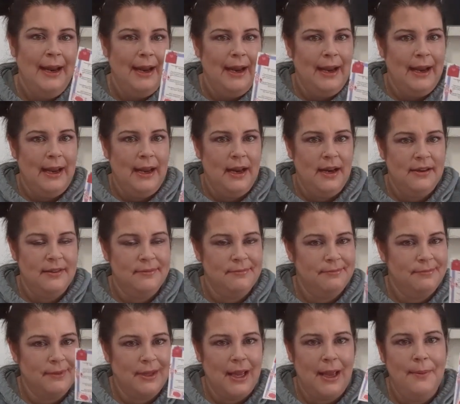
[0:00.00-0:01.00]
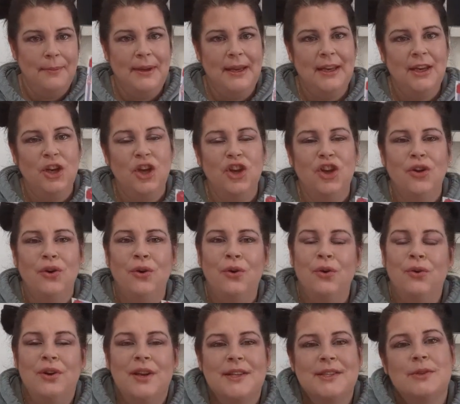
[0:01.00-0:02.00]
And
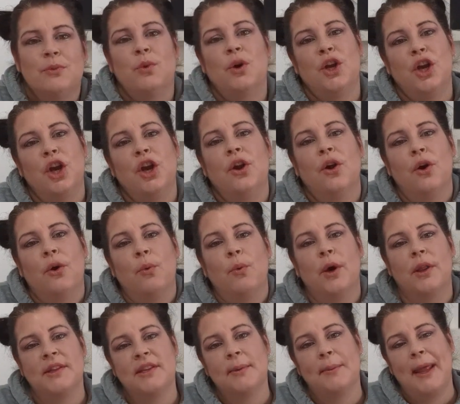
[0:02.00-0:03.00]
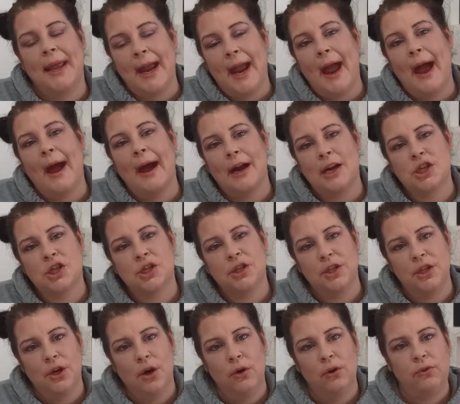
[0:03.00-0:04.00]
who doesn't want to know what something
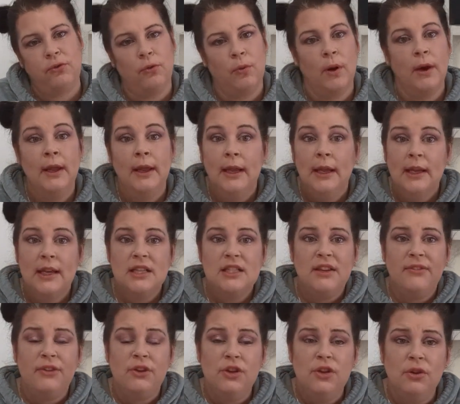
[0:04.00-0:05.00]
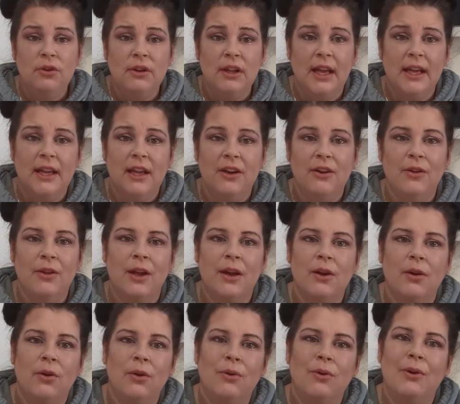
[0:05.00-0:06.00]
actually goes for? Because if you do like it, you're like,
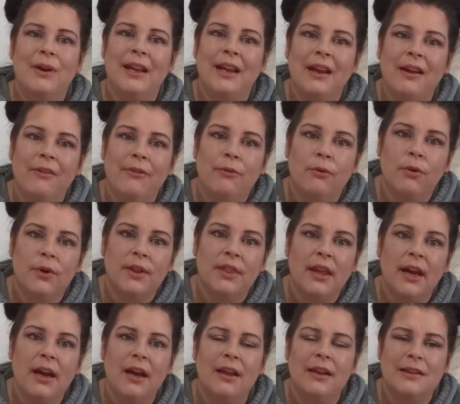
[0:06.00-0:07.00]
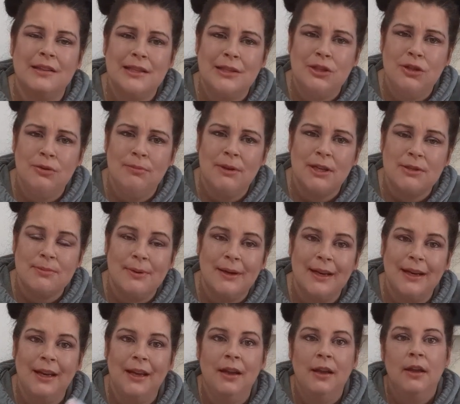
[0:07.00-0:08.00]
oh, can I afford that? Is it too much
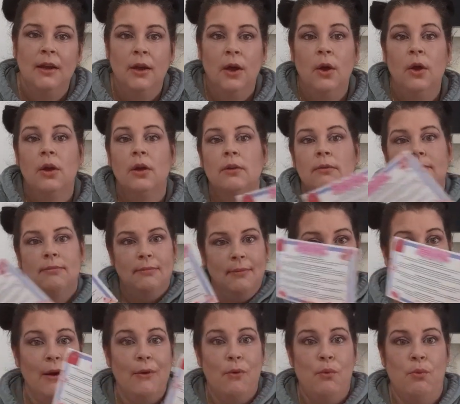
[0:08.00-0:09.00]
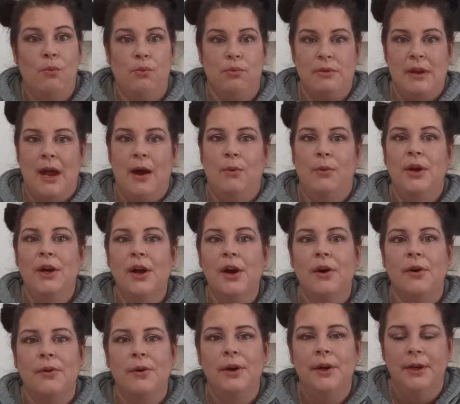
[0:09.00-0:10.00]
money? Well, now we
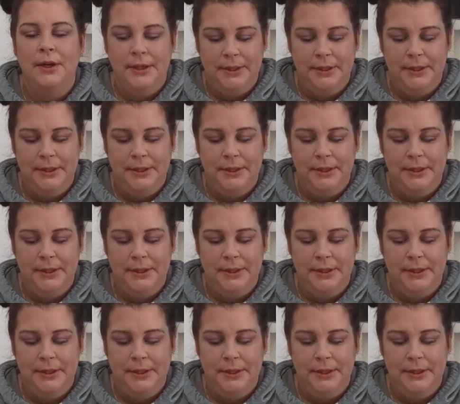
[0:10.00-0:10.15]
know.